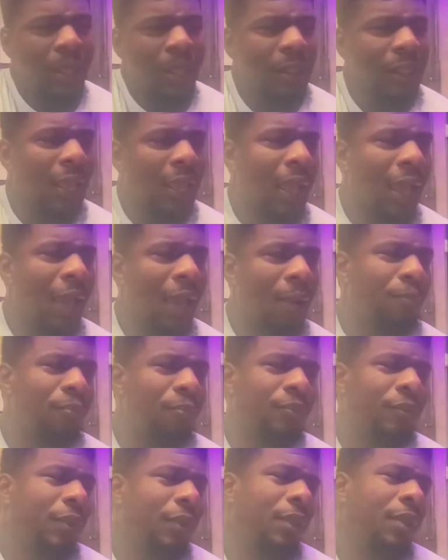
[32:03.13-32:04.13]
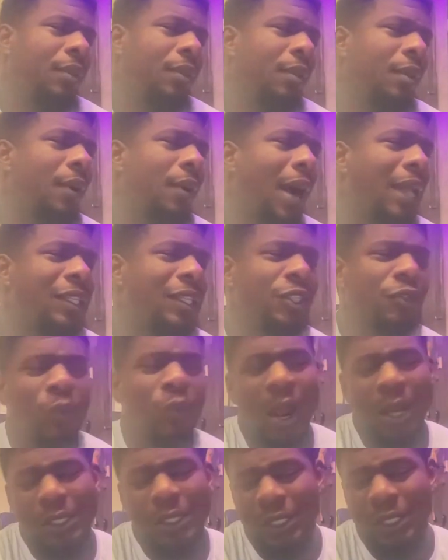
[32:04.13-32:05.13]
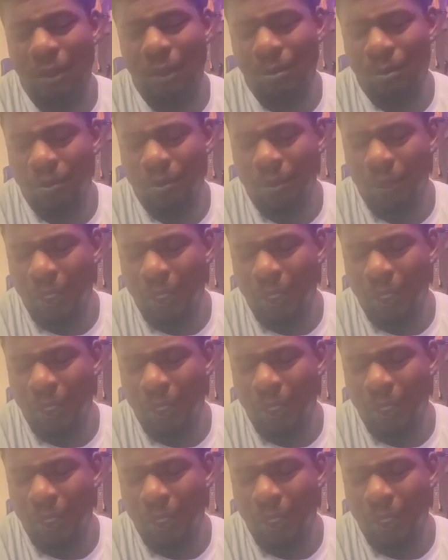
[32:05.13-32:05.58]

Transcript: Like, I just watched some